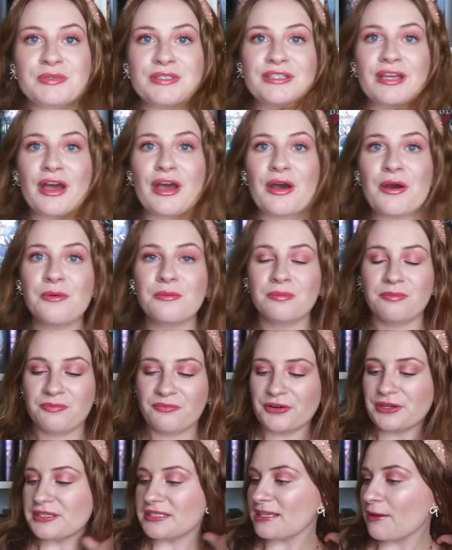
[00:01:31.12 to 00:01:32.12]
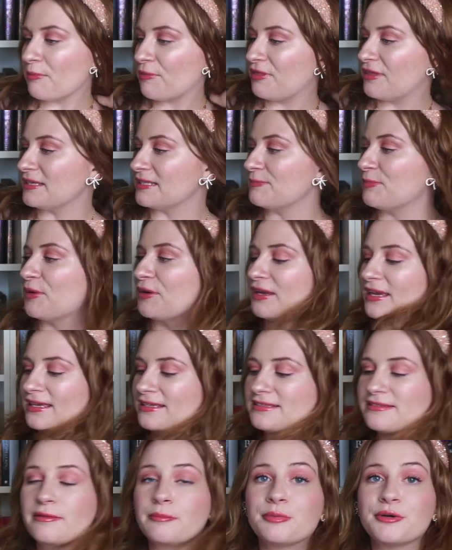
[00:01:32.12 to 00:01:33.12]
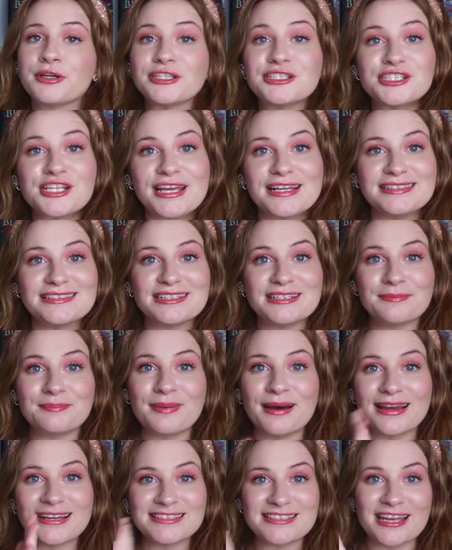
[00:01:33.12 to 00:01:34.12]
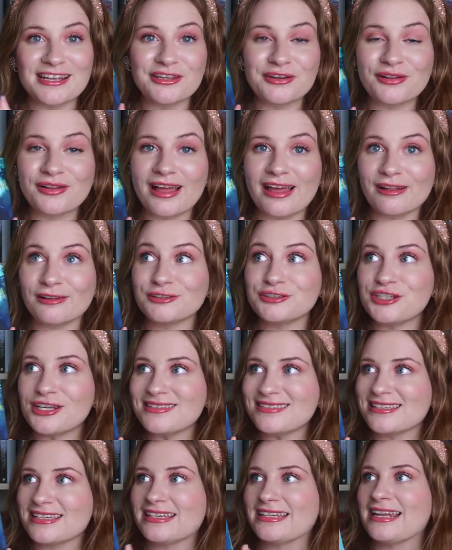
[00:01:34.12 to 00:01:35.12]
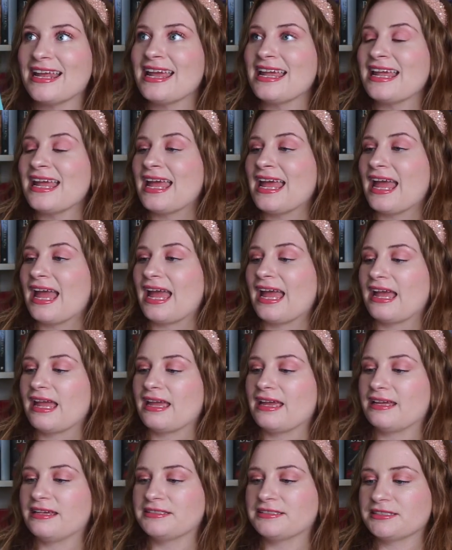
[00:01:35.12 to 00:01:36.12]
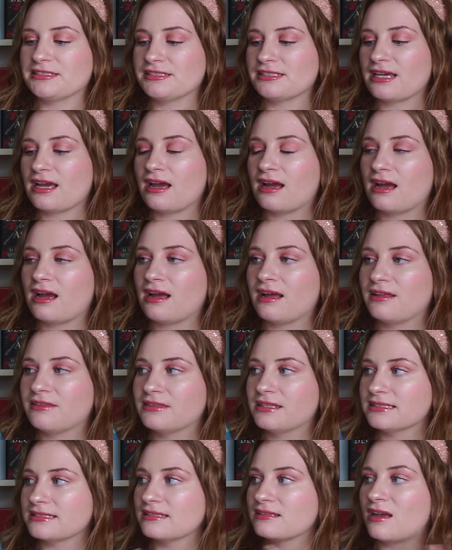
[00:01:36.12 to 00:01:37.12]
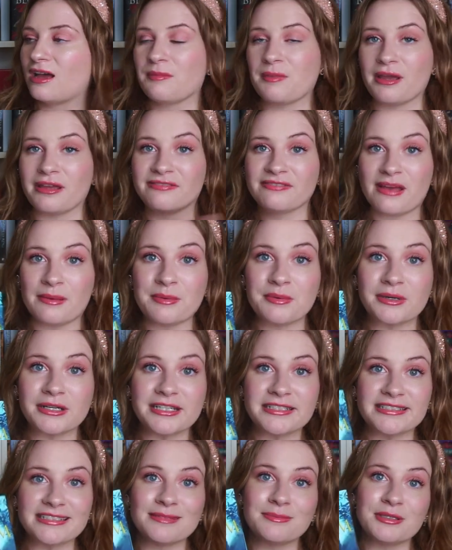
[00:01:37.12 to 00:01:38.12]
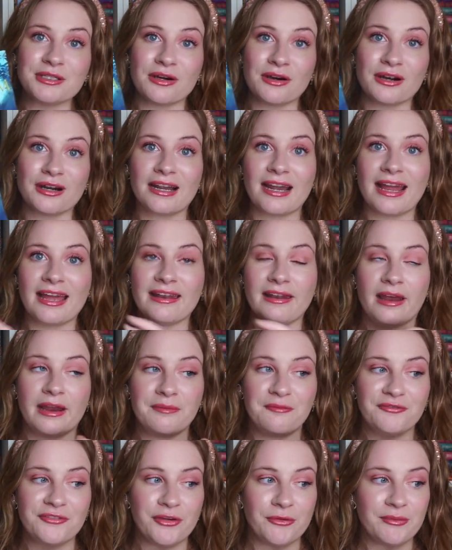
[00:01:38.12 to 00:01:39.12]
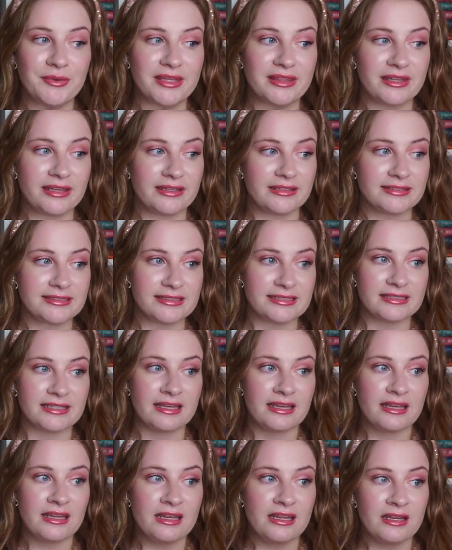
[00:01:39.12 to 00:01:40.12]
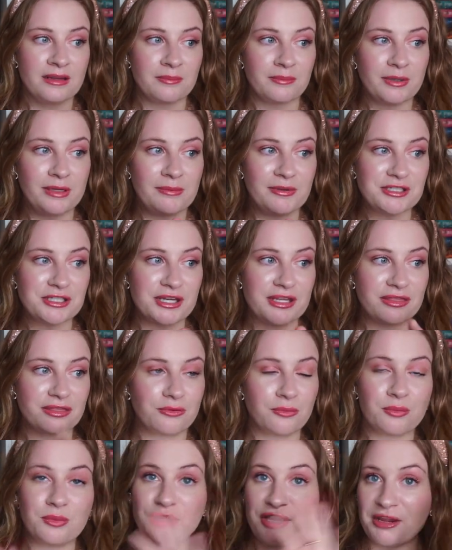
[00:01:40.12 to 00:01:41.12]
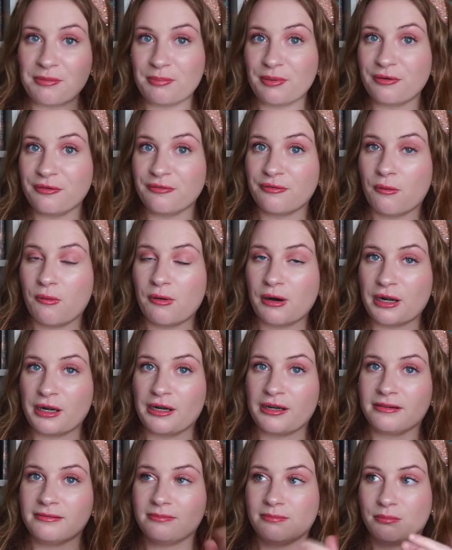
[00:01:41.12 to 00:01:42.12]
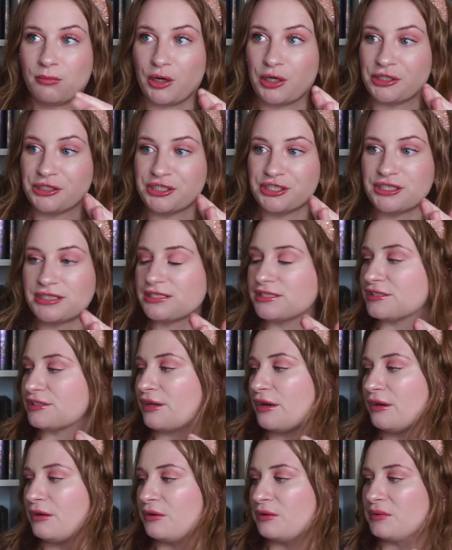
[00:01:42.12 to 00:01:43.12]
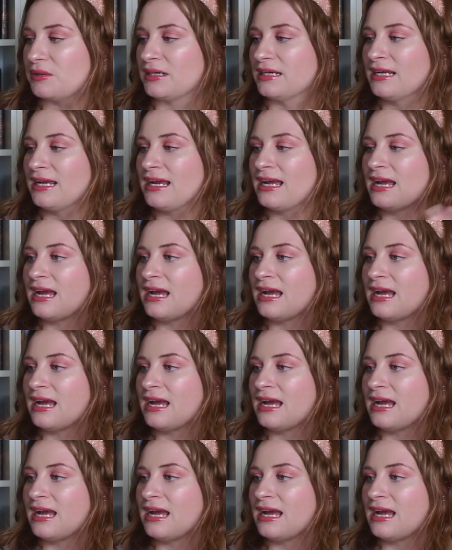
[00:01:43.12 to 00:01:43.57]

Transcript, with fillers: So first up, this book is The Bridge Kingdom by Danielle L. Jensen. And this is on my February TBR and I'm filming this pretty much like the week before March. So